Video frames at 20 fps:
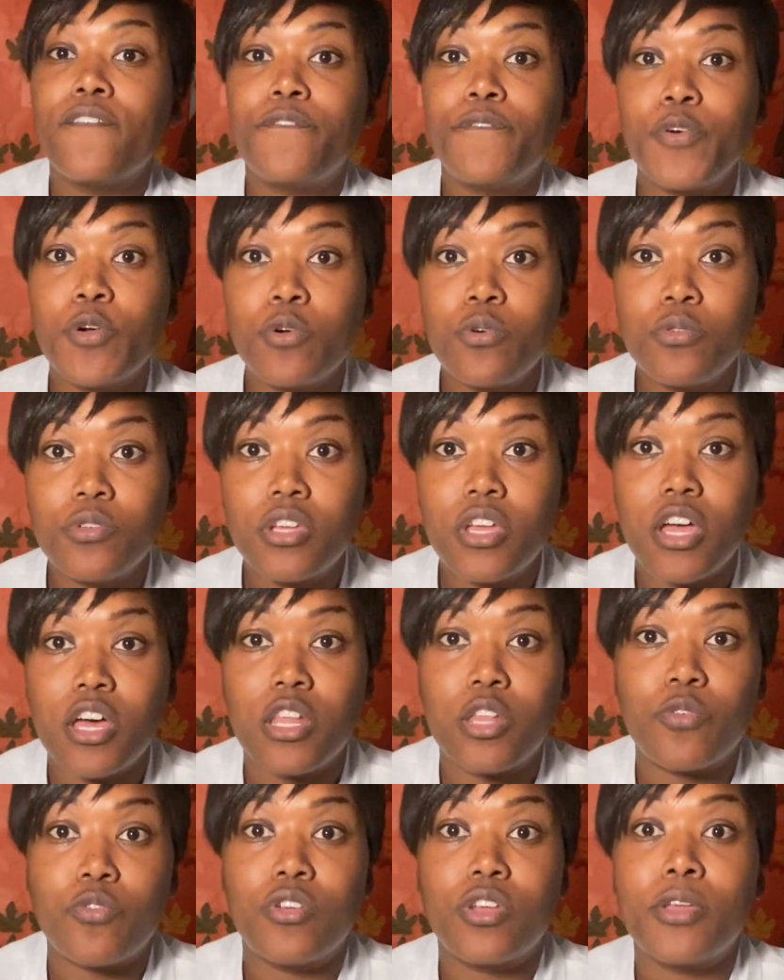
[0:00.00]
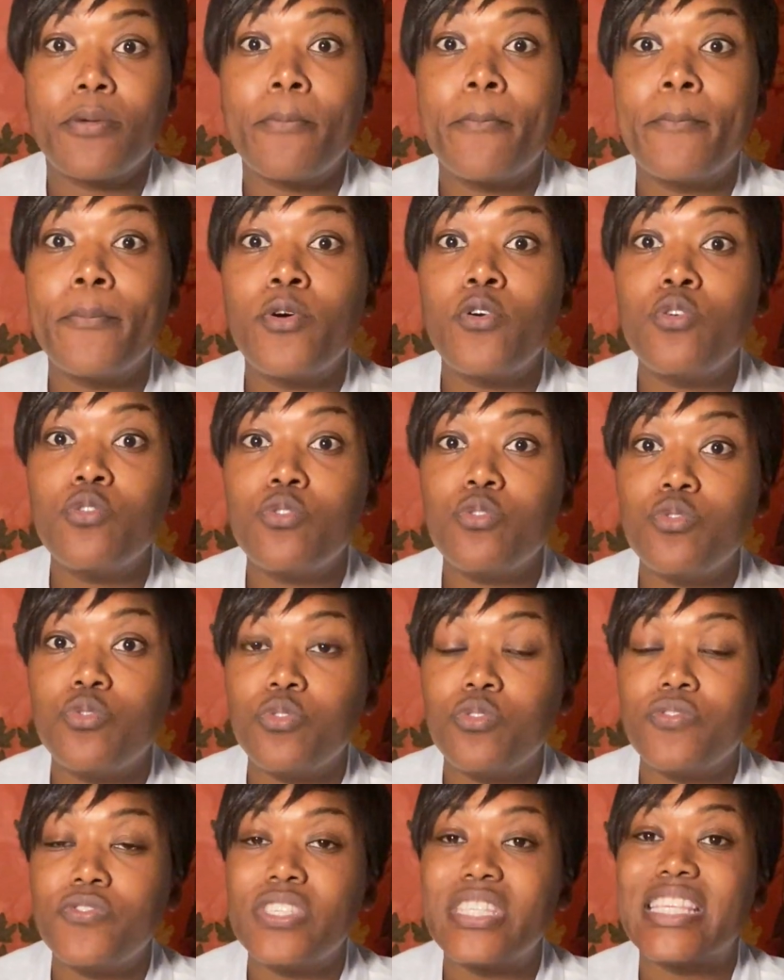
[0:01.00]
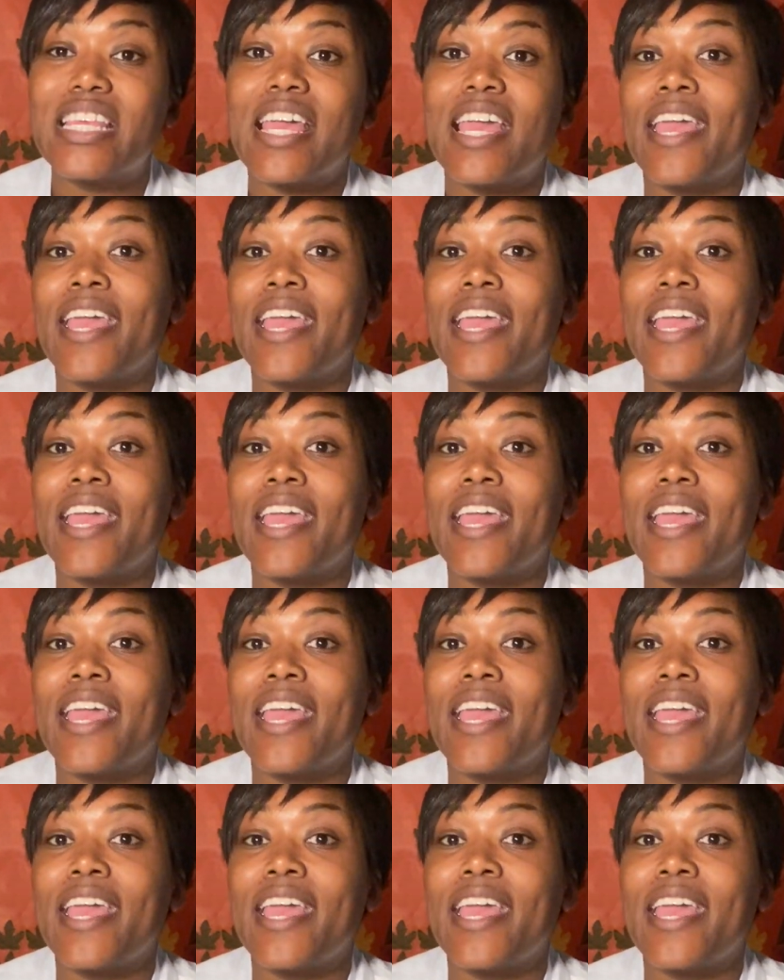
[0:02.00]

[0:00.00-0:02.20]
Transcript: food coloring moves